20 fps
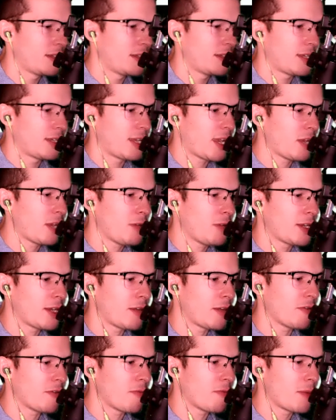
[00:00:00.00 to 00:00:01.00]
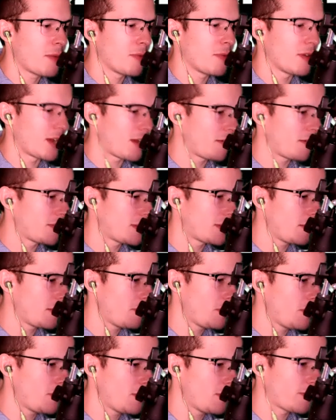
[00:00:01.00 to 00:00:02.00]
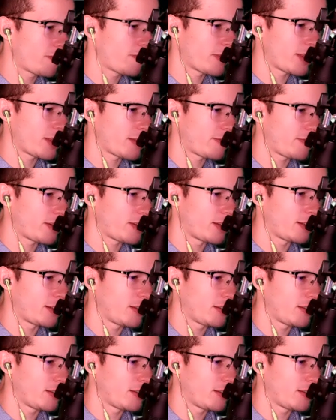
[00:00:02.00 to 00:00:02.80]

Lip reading: How do I not remember? I was in the building for that fight.